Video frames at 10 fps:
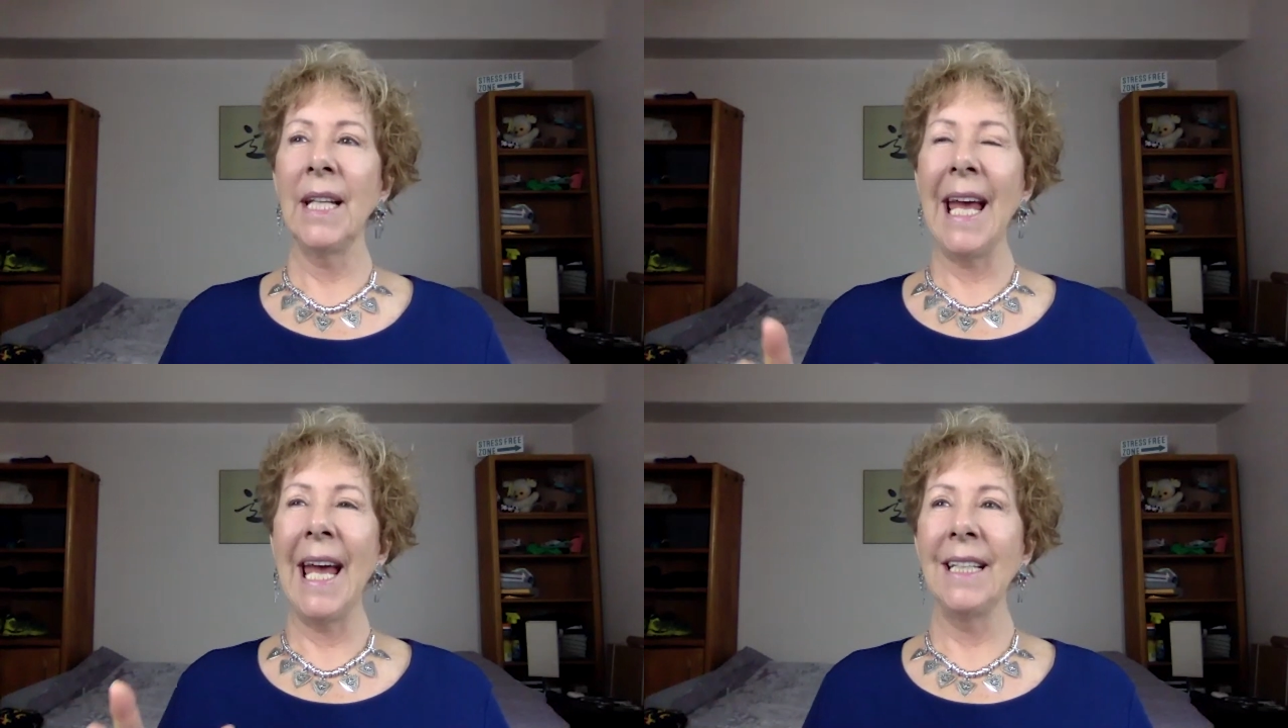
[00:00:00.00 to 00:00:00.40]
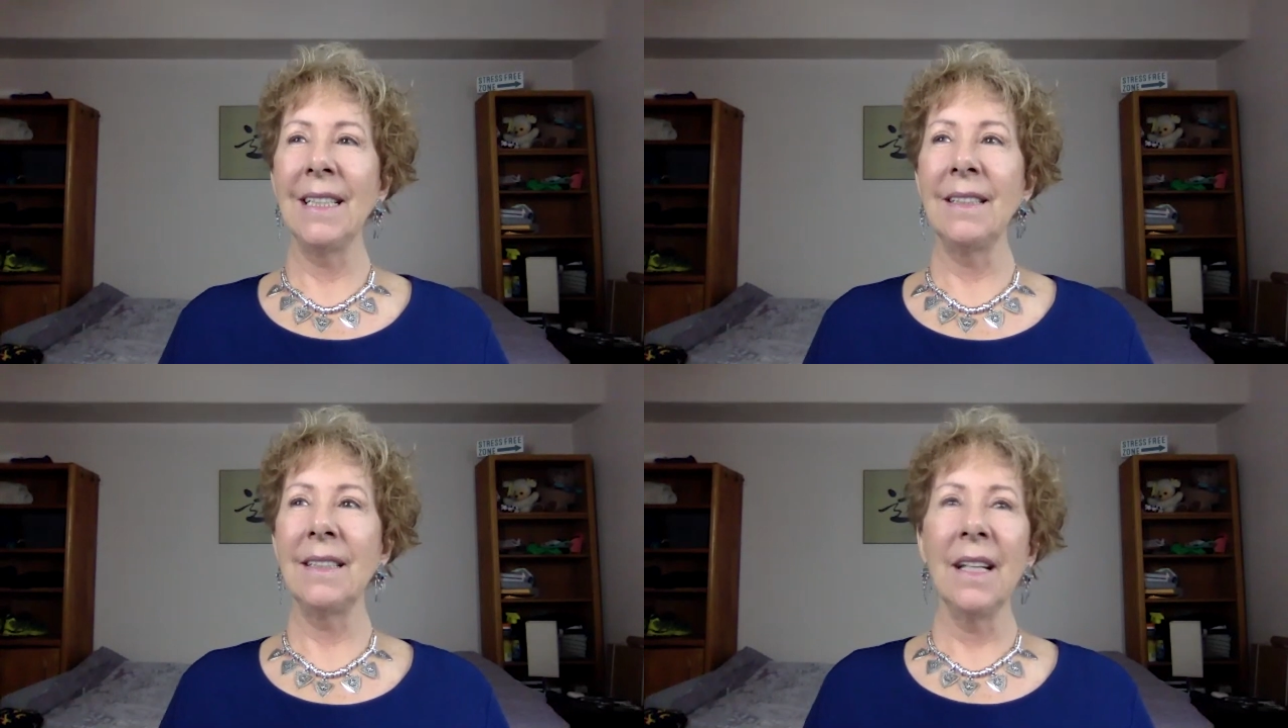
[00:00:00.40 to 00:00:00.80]
and
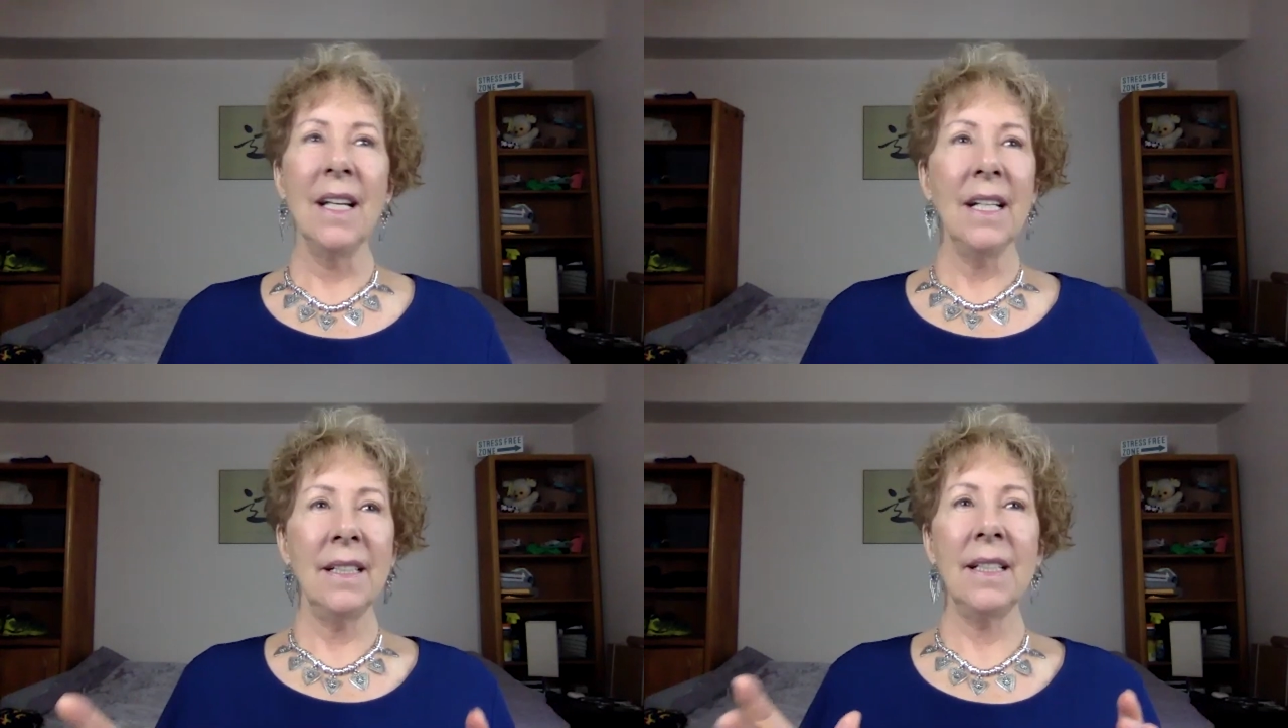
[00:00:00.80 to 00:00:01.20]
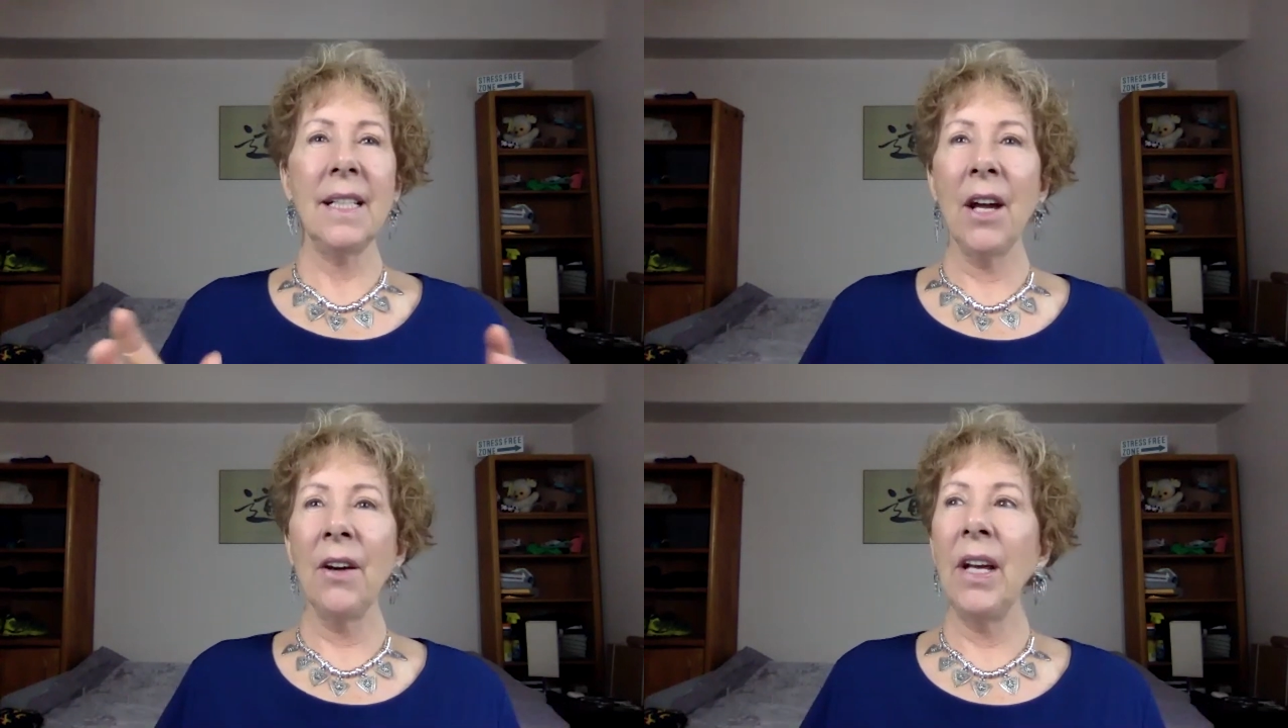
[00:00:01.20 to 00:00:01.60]
it's
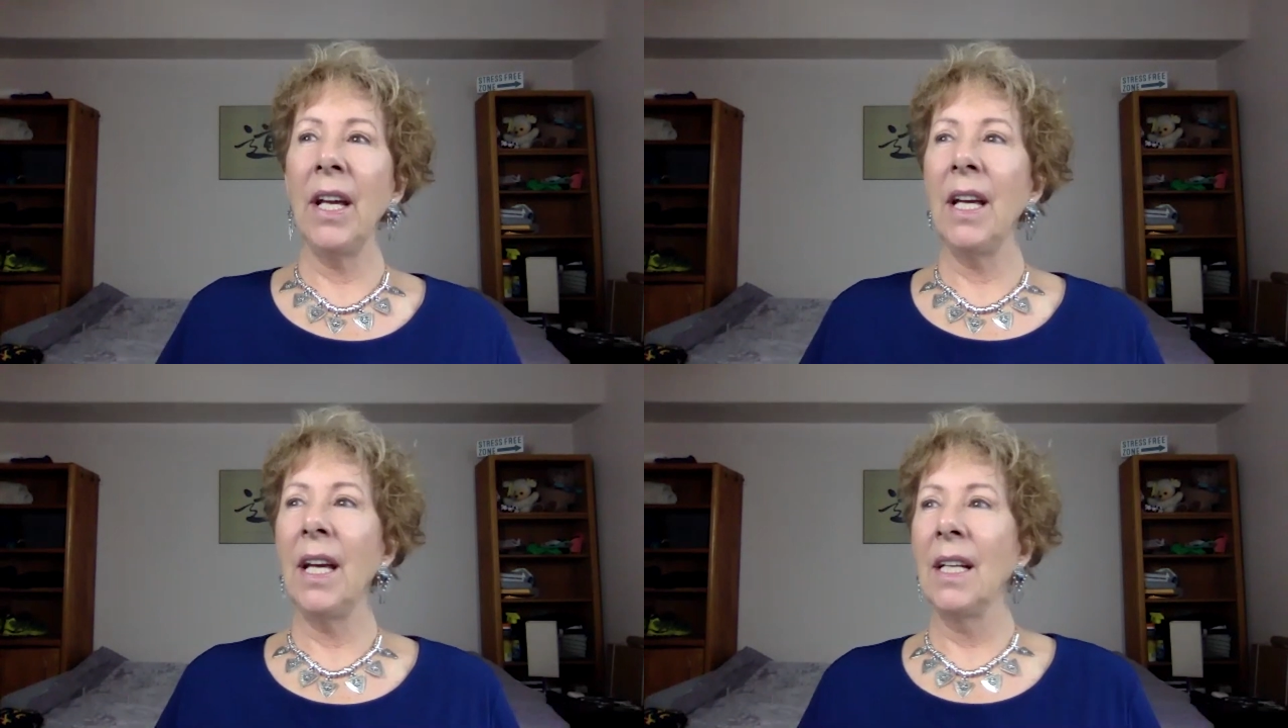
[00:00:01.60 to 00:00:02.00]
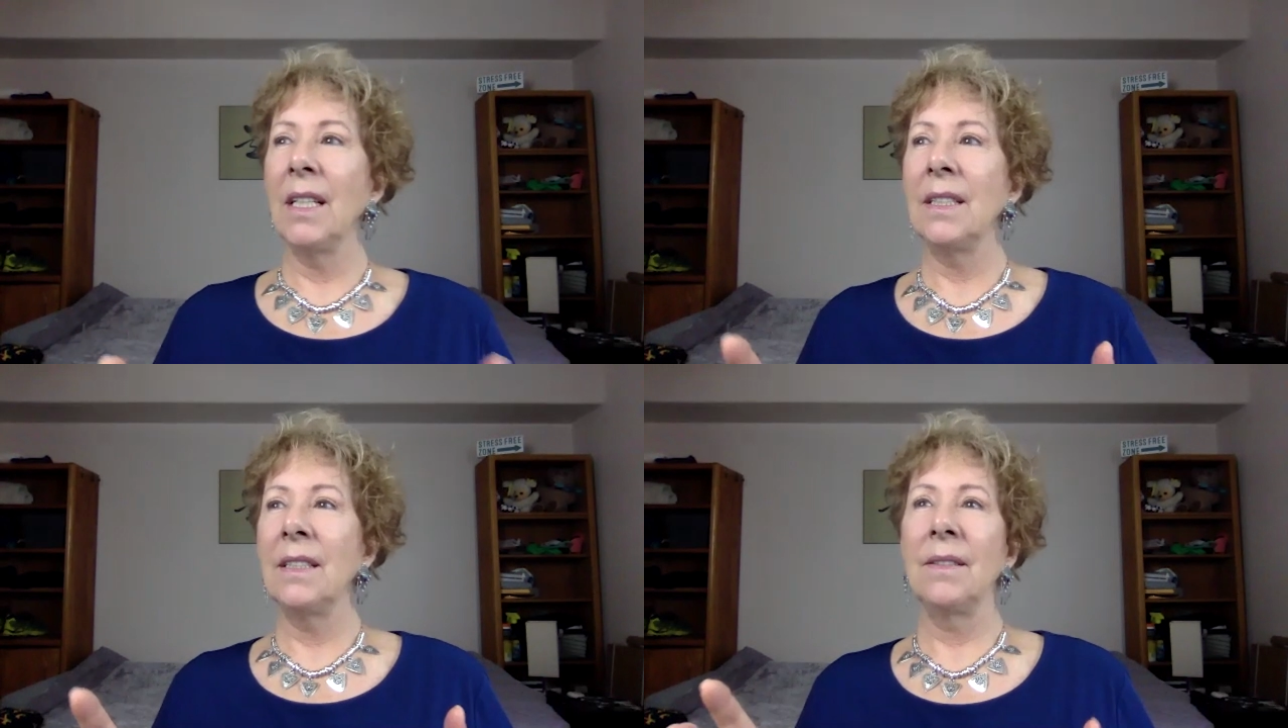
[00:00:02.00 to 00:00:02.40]
scary, and
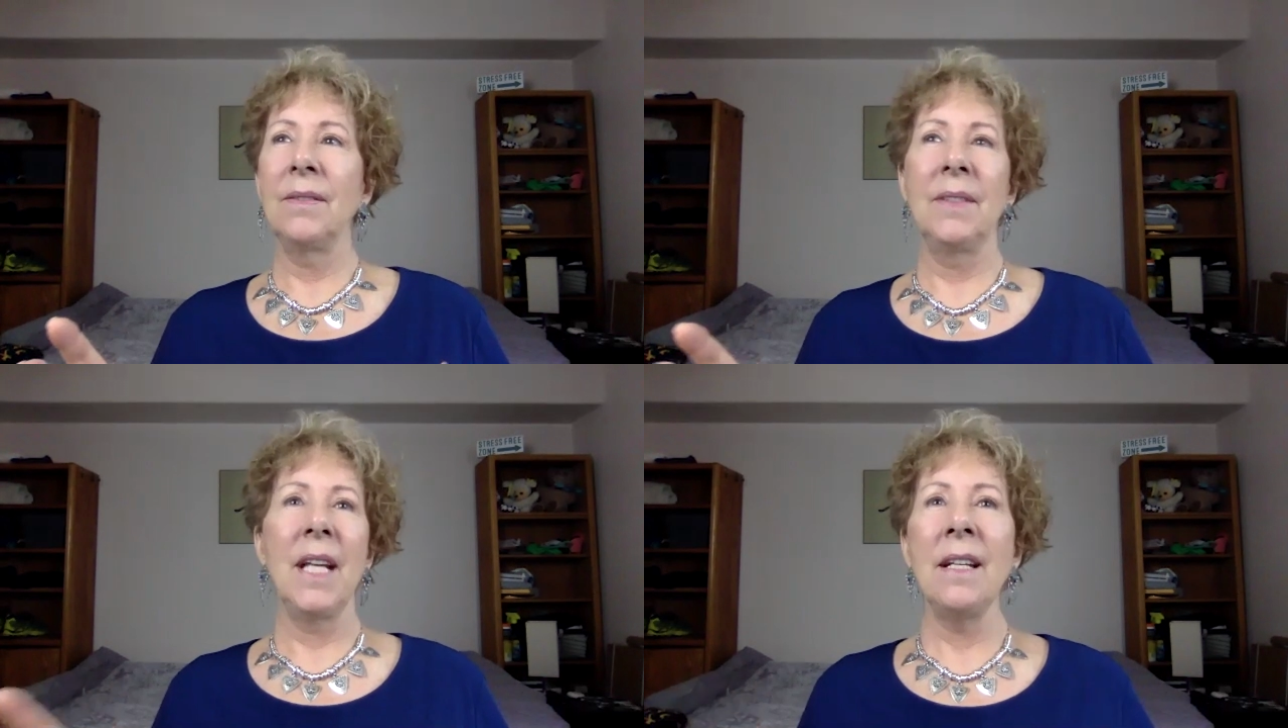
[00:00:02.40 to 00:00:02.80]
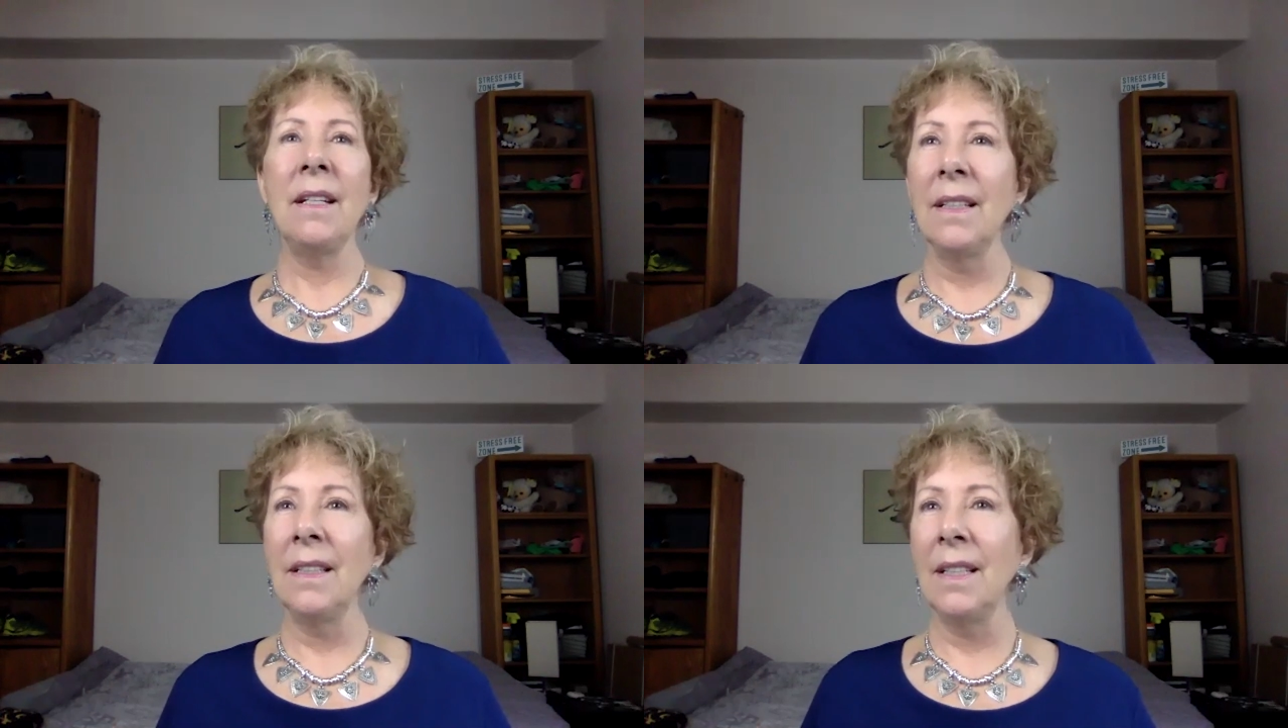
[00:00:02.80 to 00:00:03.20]
it's
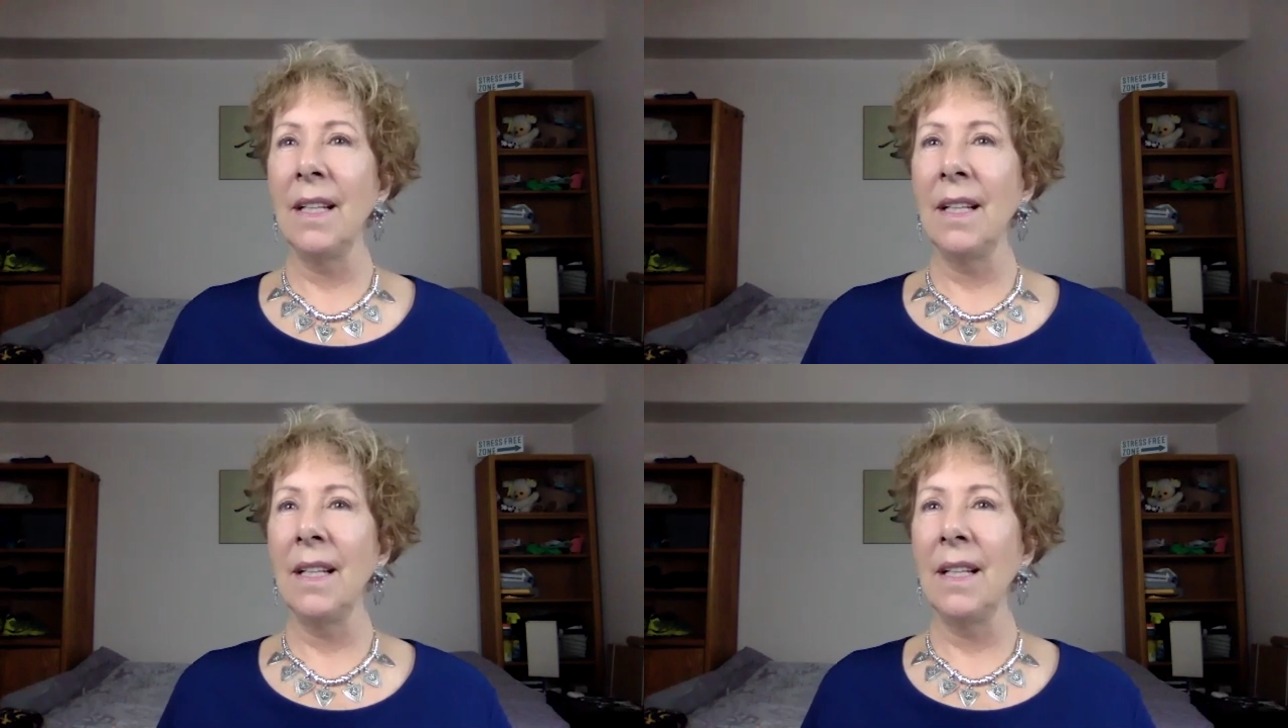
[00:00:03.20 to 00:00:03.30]
dated,